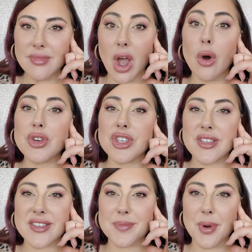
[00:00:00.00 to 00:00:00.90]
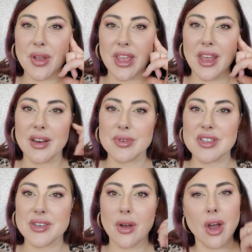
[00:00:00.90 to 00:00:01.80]
oh, she's in Spokane. It was
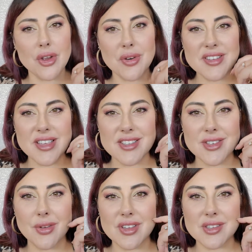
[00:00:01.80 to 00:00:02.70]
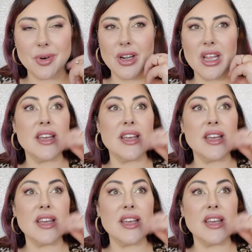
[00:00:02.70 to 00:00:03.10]
snow. Oh, you guys had snow this morning?